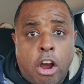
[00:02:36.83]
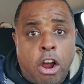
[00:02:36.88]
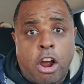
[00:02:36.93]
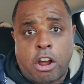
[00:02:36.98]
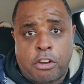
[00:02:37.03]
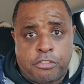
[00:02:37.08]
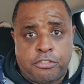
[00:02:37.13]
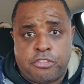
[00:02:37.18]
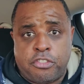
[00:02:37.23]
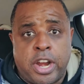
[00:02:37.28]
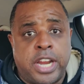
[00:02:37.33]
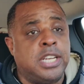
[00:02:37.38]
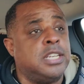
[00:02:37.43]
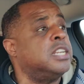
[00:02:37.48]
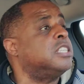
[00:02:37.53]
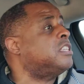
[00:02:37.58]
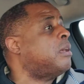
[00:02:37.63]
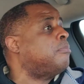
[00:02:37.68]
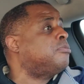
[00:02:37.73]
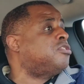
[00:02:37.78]
off, right?
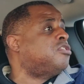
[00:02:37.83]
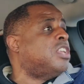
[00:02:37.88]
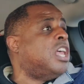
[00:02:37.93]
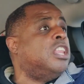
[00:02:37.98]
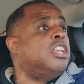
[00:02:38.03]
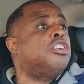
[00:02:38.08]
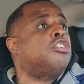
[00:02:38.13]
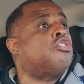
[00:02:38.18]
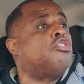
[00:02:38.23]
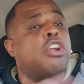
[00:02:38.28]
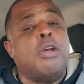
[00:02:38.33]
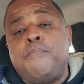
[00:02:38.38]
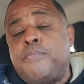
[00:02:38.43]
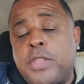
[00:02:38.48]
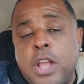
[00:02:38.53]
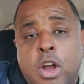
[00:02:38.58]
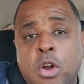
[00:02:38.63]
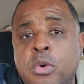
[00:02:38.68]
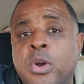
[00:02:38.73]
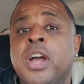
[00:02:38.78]
I'm selling
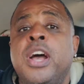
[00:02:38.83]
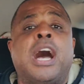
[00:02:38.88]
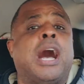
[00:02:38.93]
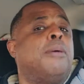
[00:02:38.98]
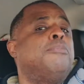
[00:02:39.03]
crypto.